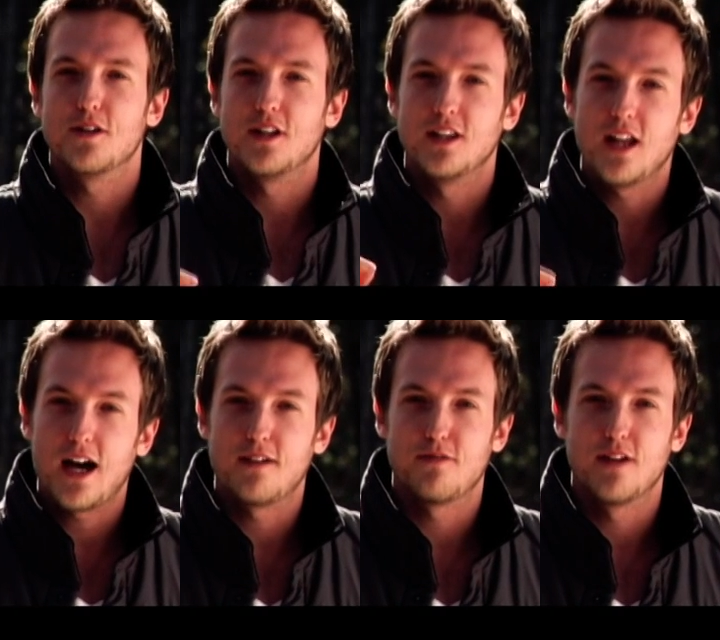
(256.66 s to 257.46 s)
on the
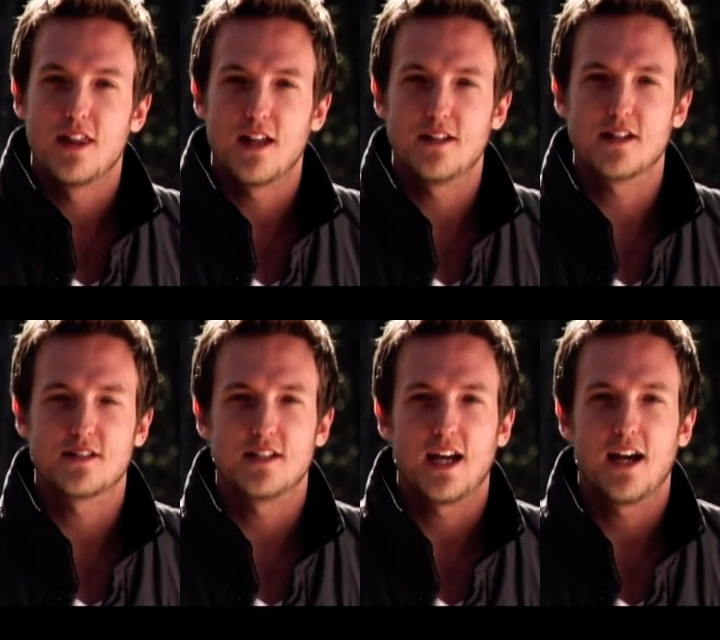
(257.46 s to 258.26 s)
life that
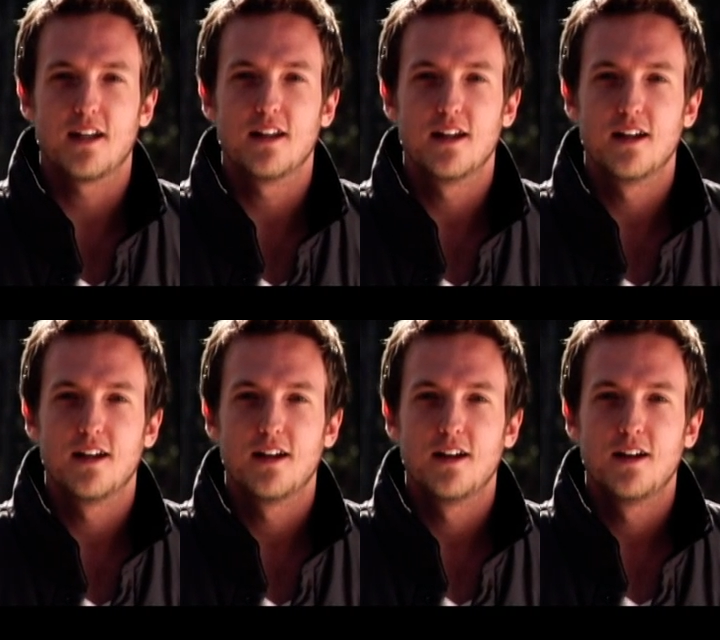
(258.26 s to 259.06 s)
Dustin had.
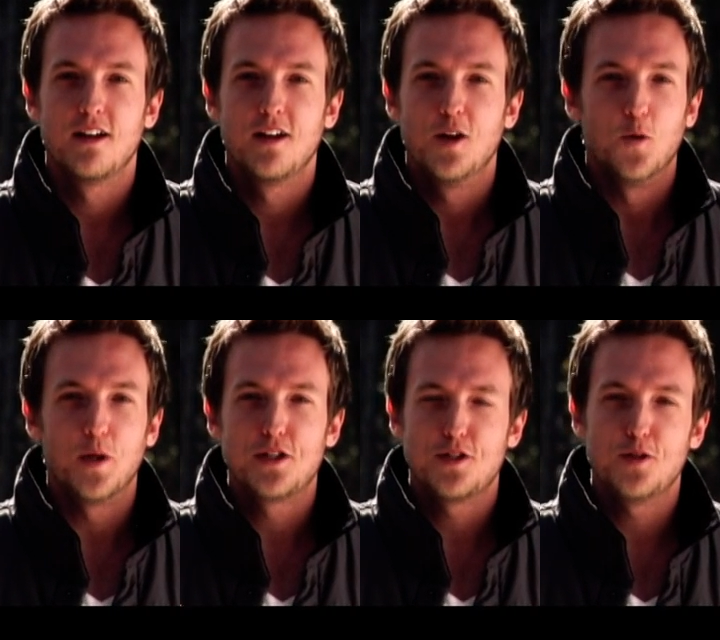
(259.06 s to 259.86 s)

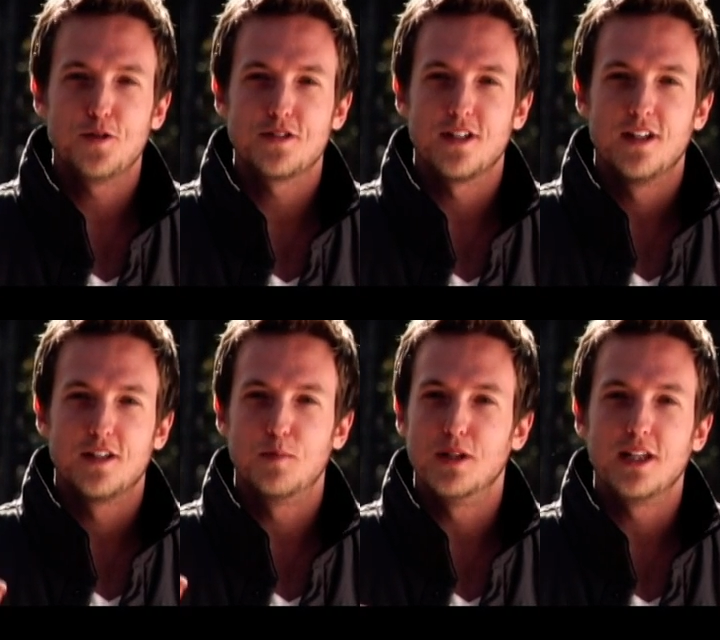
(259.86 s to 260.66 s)
We choose
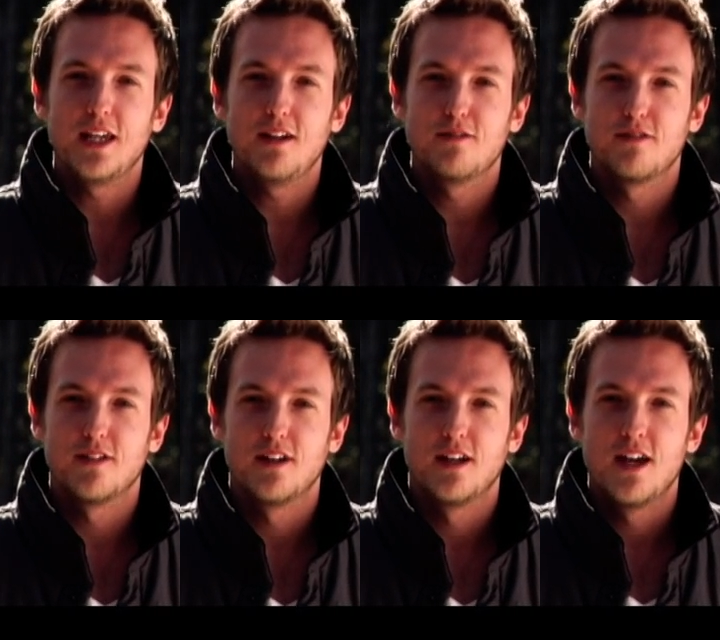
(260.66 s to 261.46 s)
to believe
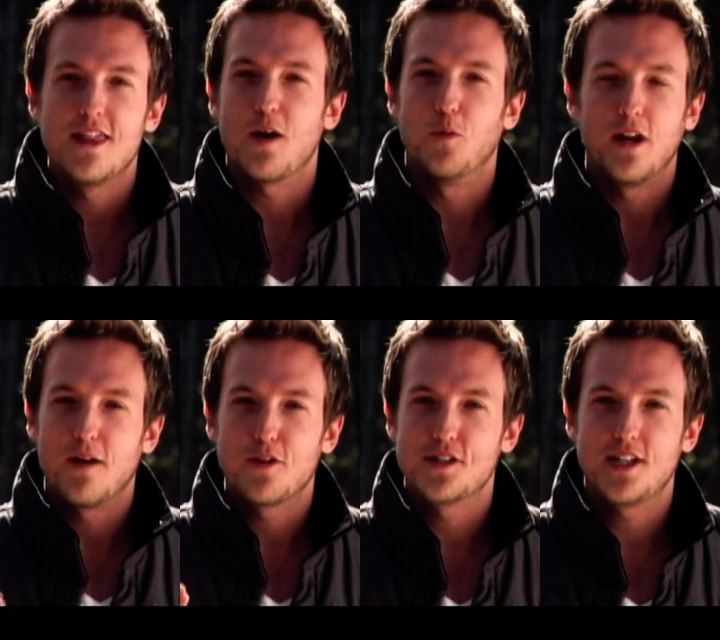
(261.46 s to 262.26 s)
that
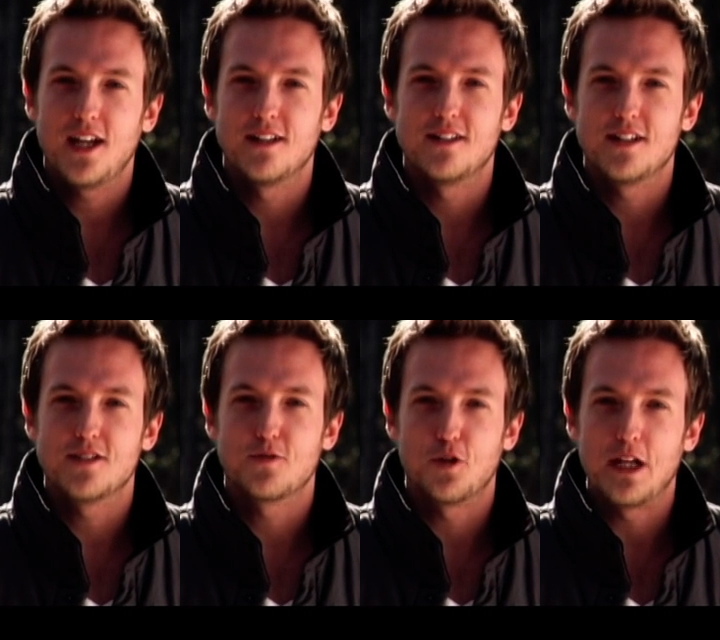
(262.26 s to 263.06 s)
whatever Satan
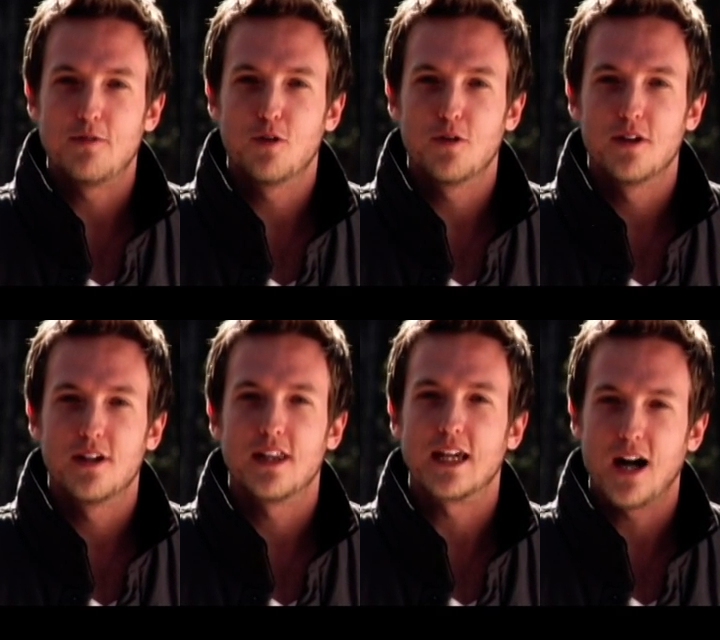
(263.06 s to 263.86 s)
intends for evil,
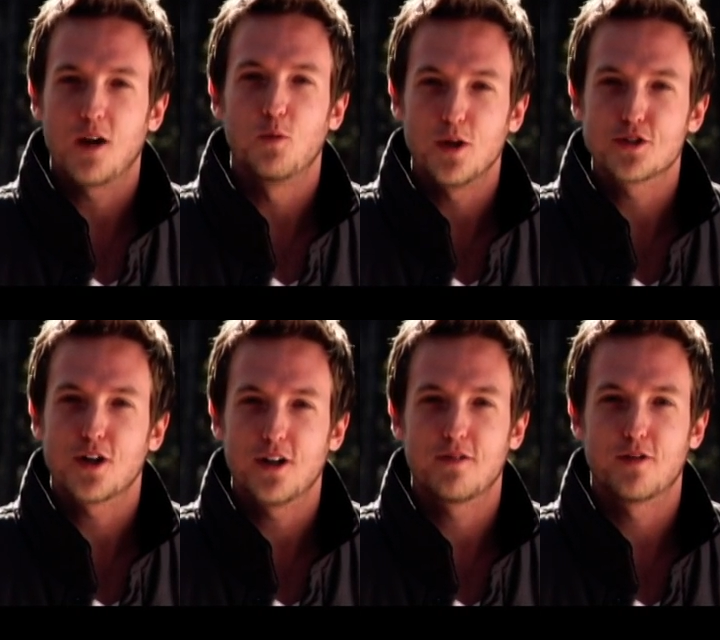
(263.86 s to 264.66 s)
that God will
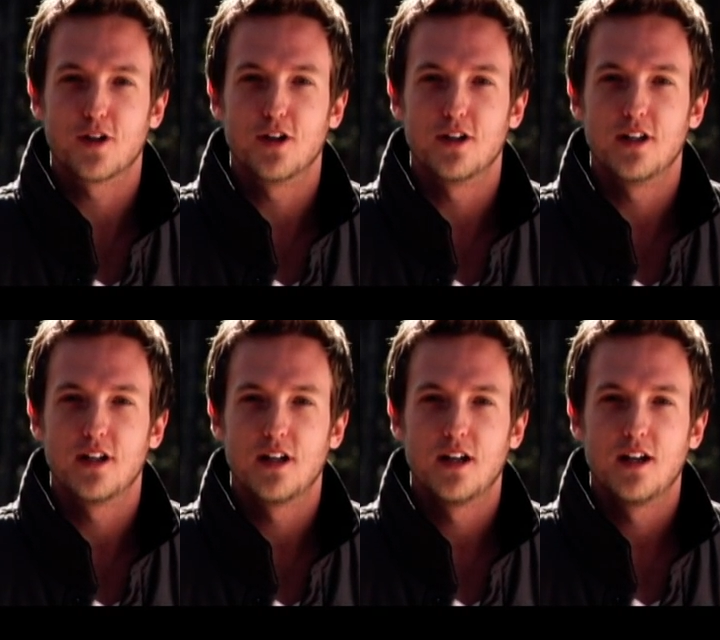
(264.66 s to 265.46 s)
turn it for good.
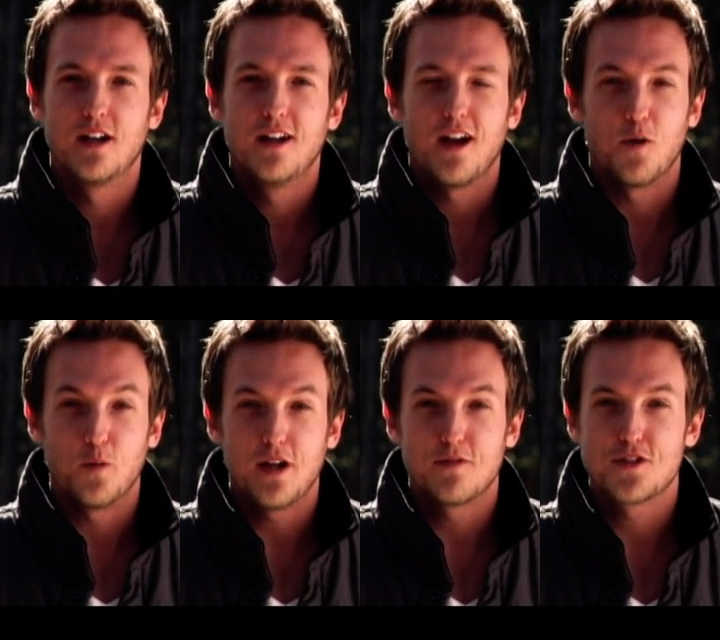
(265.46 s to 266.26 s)
And
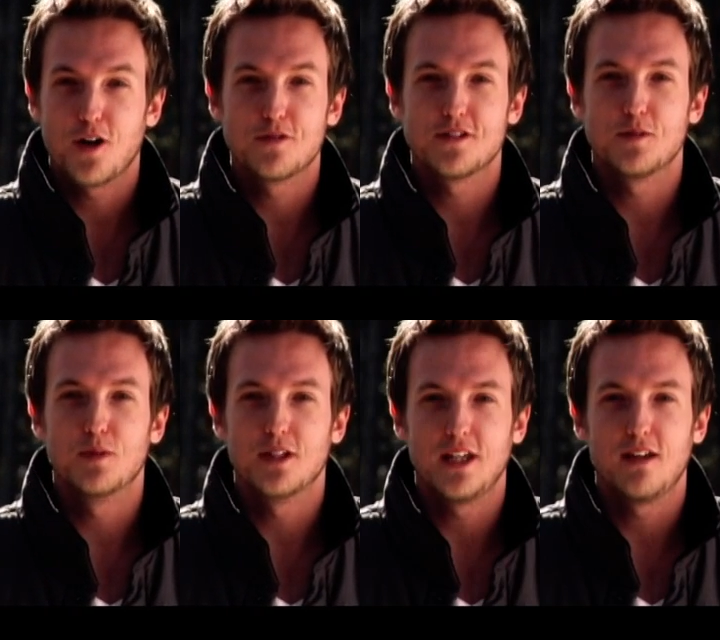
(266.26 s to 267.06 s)
we have chosen to
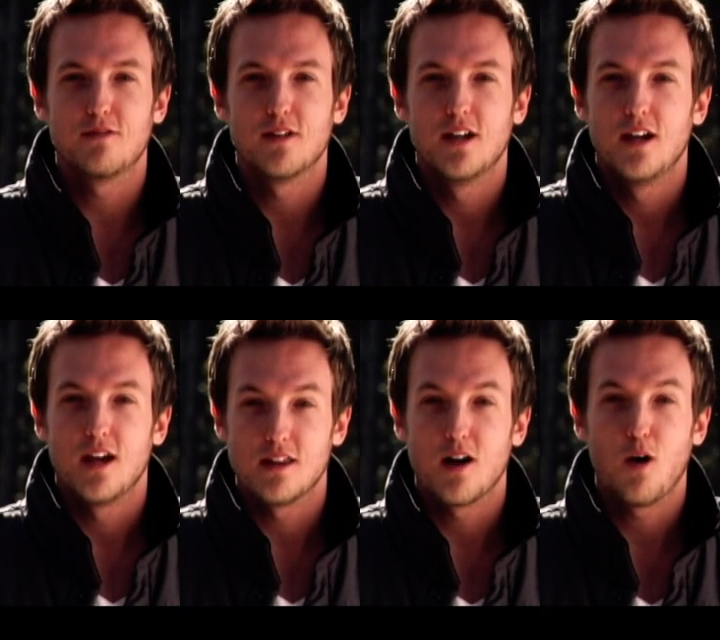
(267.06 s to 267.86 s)
believe
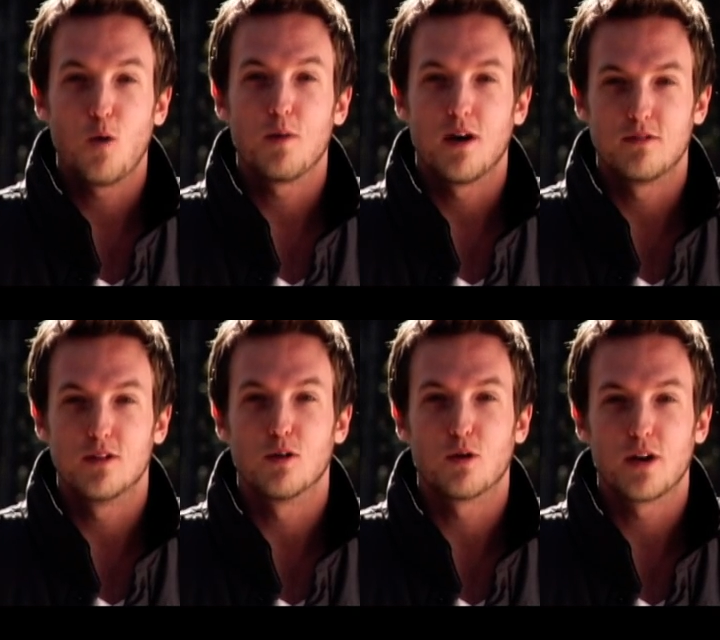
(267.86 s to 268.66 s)
in the hope of
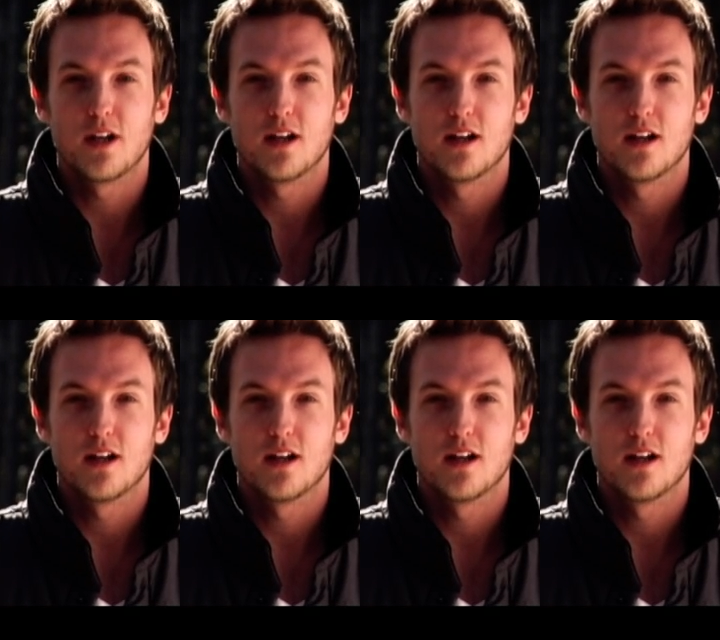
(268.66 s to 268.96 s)
glory.